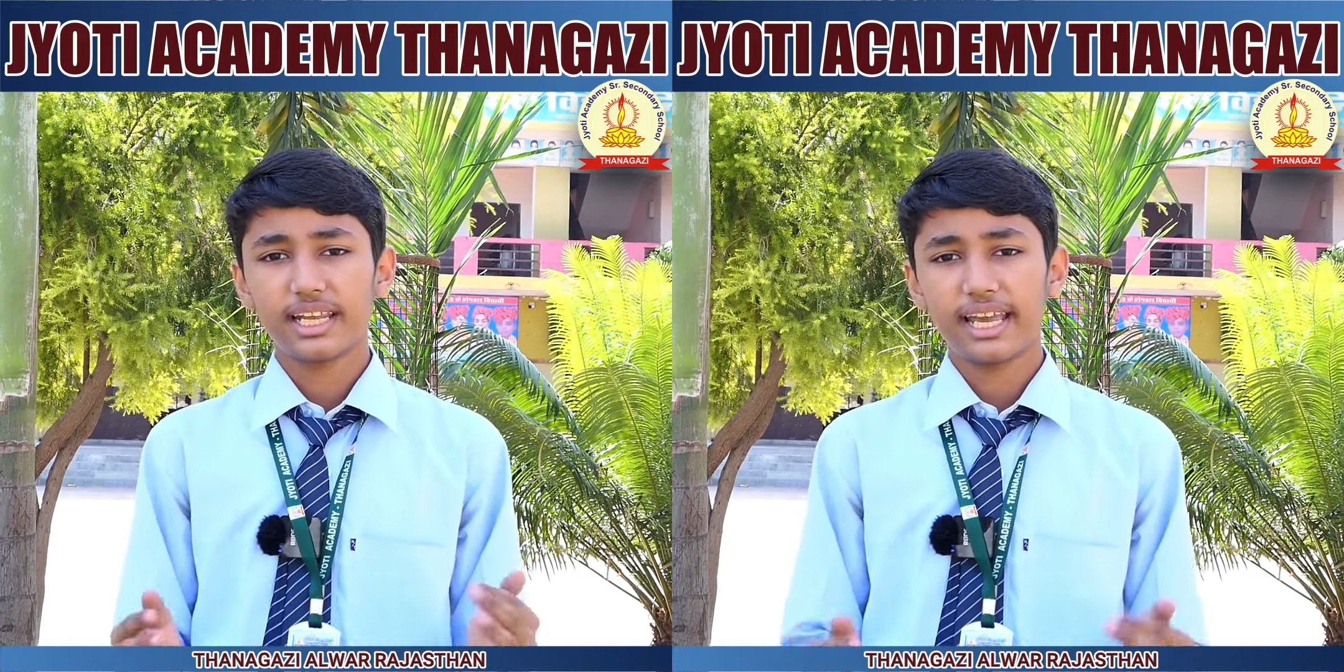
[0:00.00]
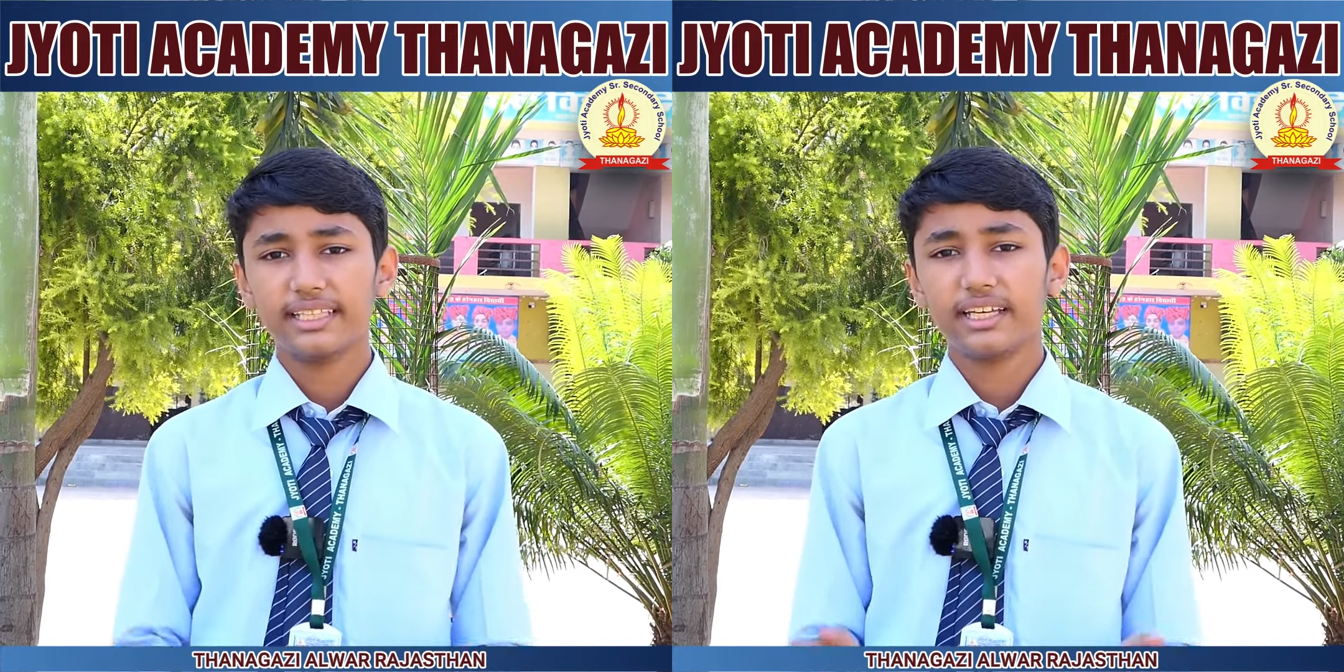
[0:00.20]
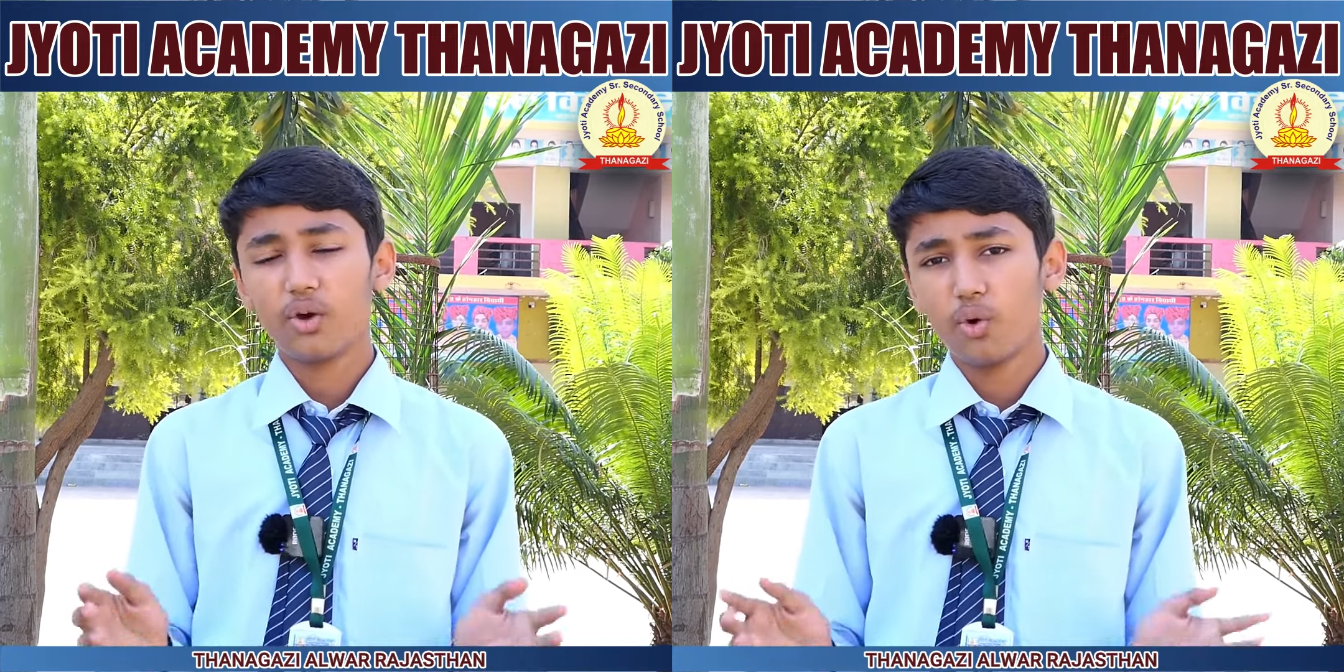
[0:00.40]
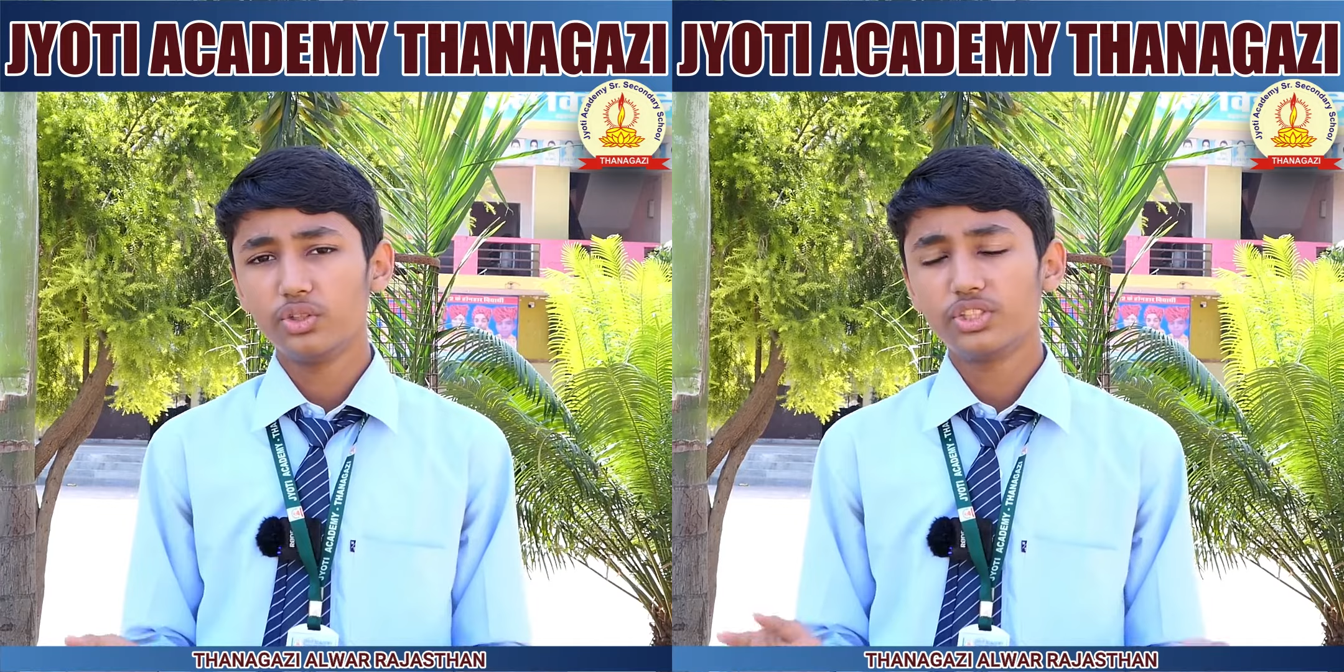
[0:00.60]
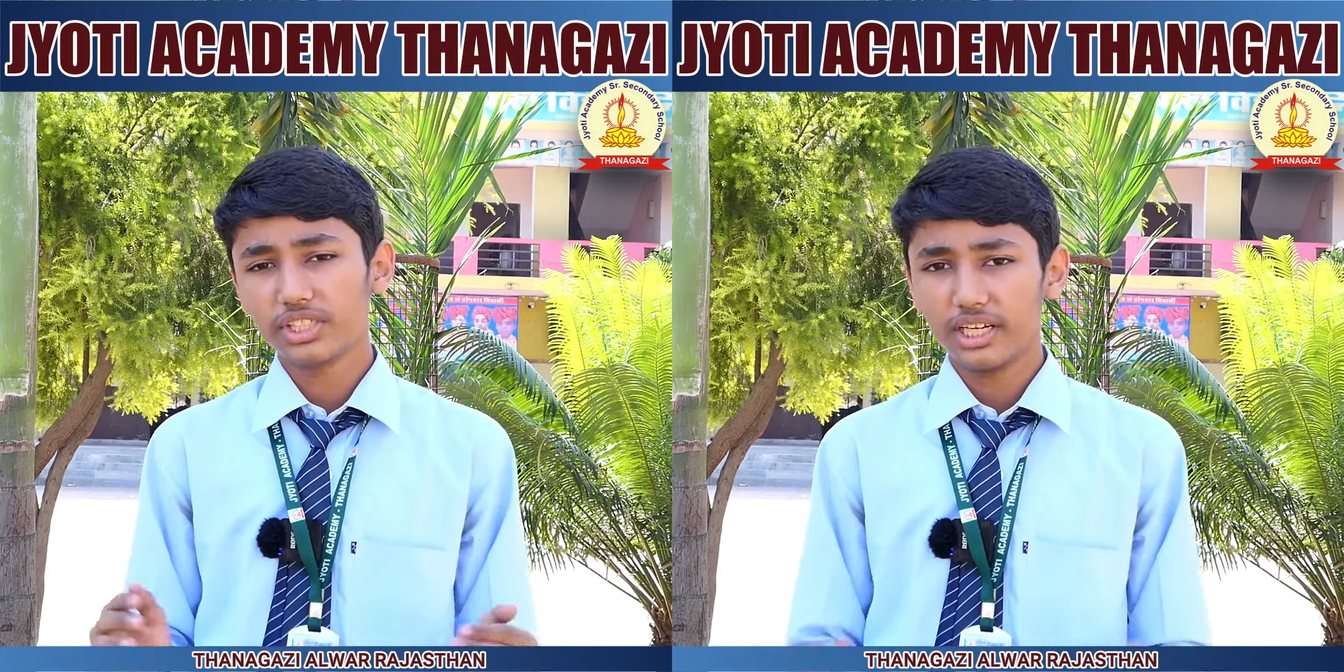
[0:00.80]
like their own
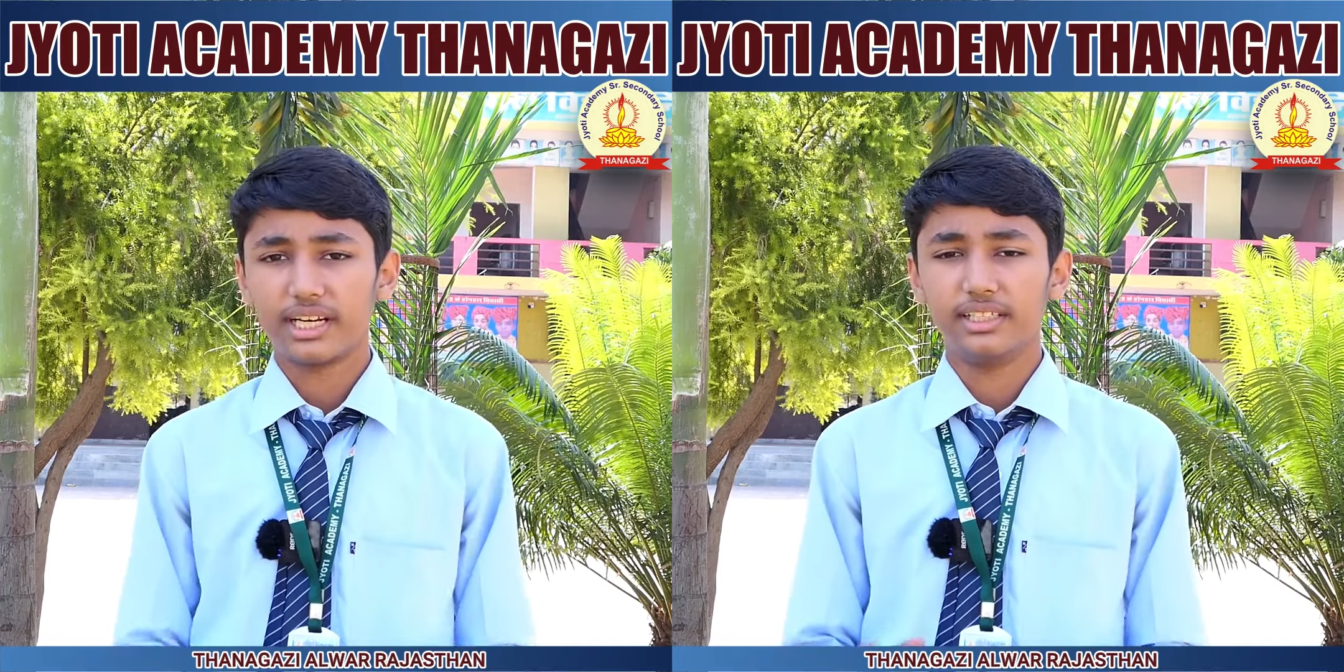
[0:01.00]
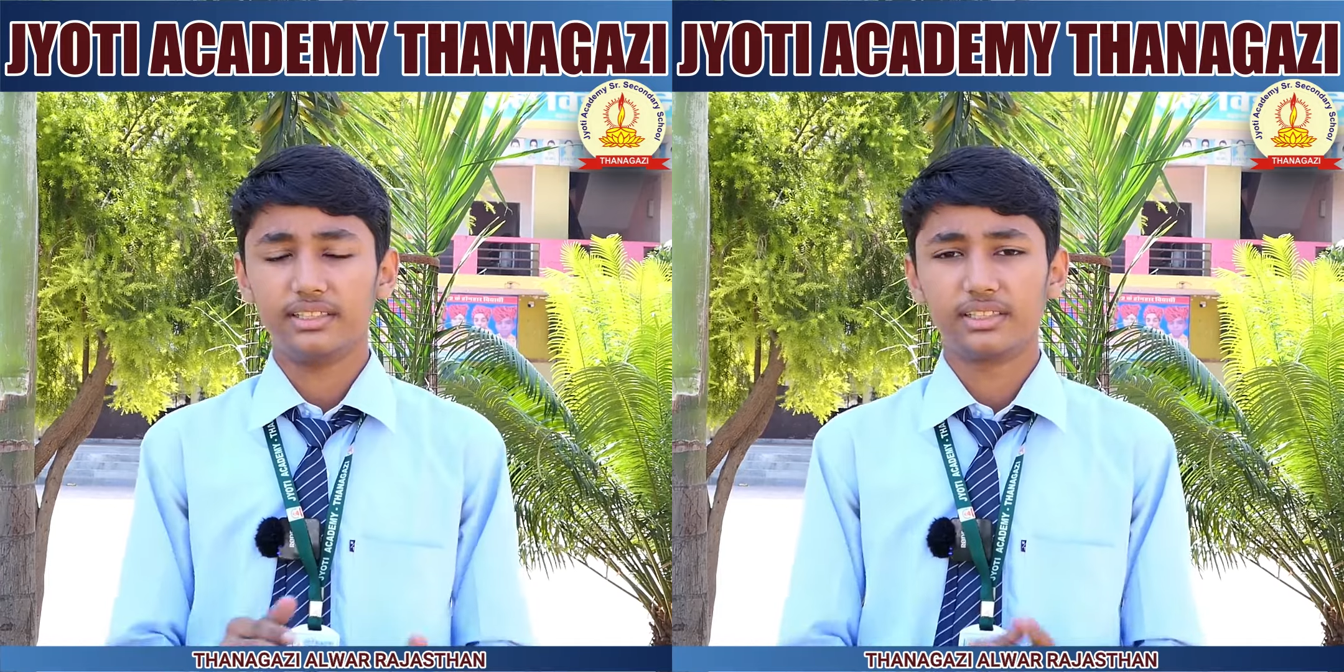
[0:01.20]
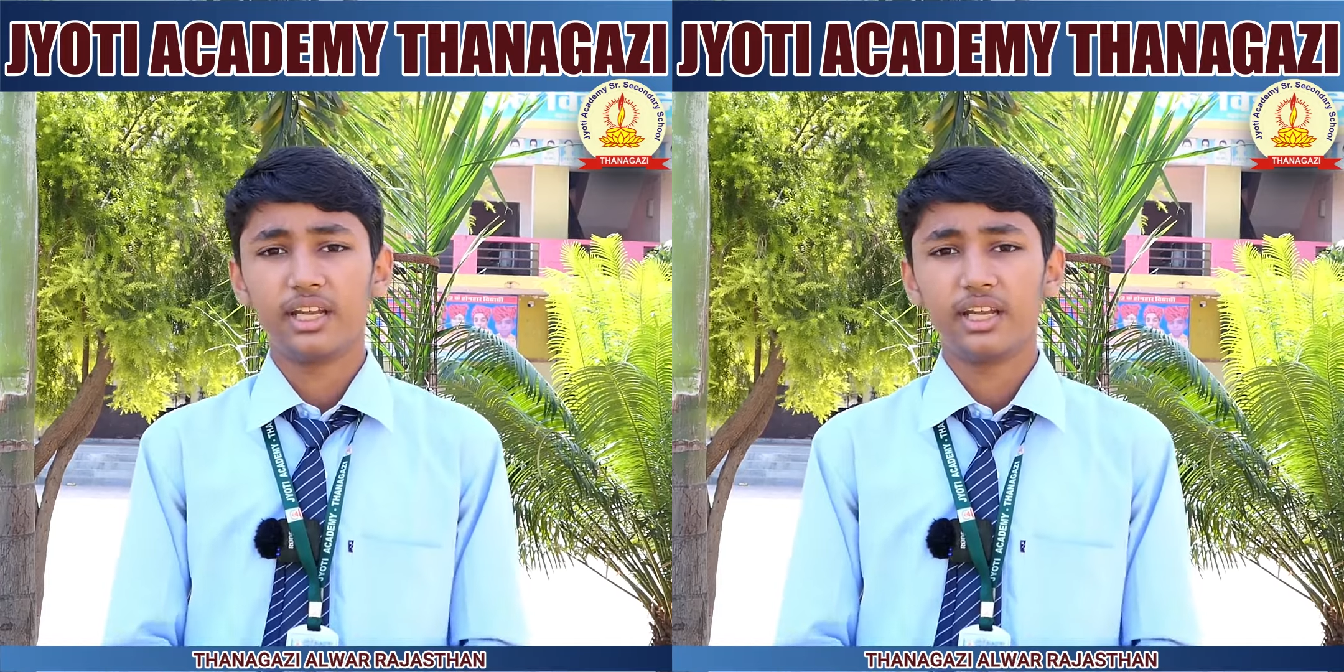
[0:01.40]
children.